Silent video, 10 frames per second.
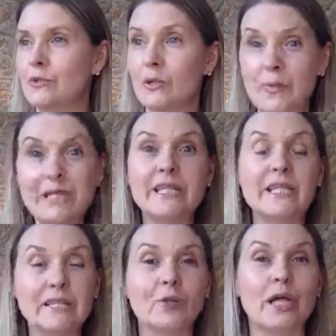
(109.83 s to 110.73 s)
be in
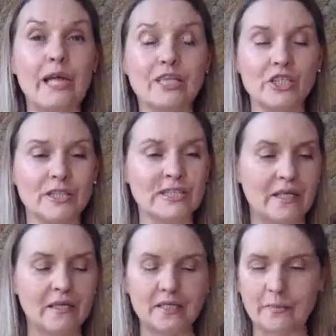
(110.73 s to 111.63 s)
these locations
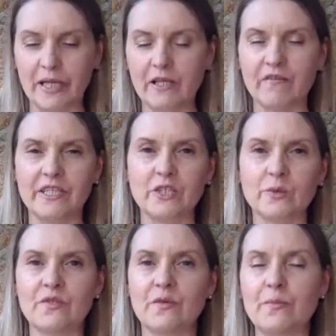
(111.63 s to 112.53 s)
and to bring you
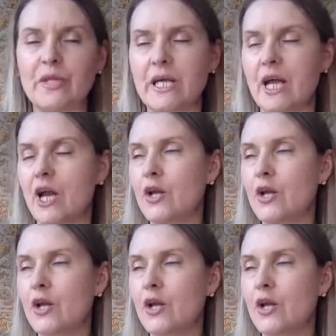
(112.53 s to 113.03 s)
videos from there.